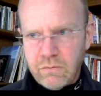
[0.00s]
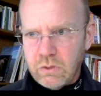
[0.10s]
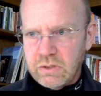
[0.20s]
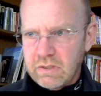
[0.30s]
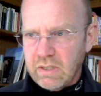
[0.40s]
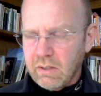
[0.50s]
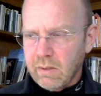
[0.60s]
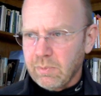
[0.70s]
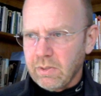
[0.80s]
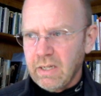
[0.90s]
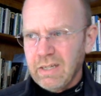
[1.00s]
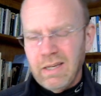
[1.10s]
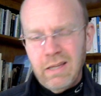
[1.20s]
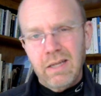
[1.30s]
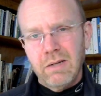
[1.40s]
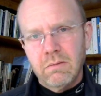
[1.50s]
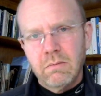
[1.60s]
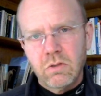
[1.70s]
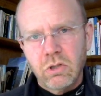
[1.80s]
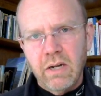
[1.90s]
forces that are at play and then
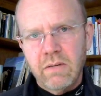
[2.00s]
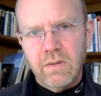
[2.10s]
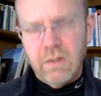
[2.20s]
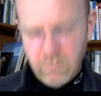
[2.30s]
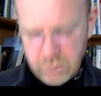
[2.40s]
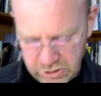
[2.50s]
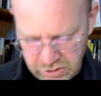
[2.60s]
try to figure out which the